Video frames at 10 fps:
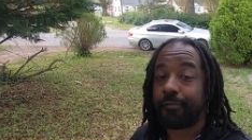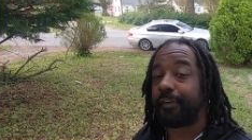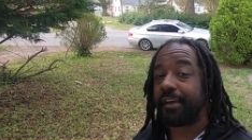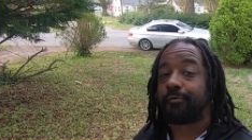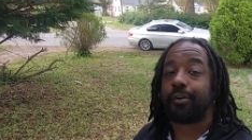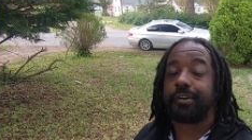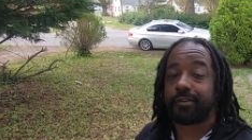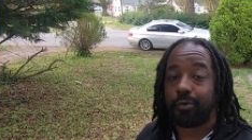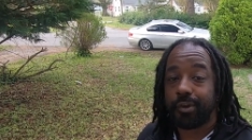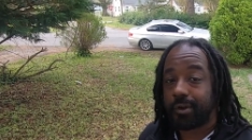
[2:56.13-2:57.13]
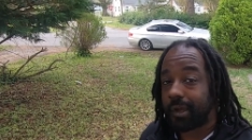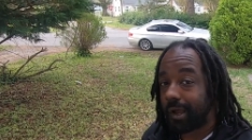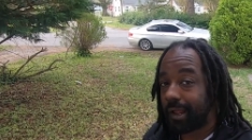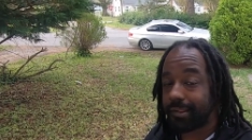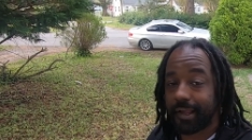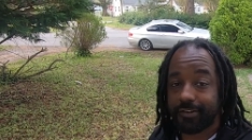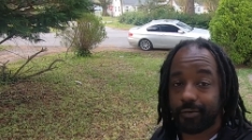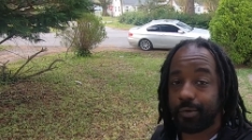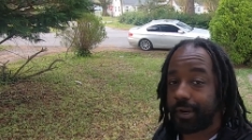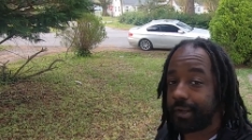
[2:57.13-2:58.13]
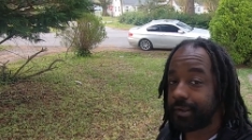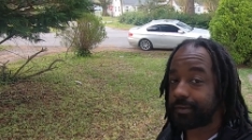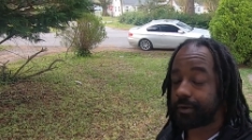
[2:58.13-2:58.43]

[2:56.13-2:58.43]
A fake friend is only gonna contact you when they need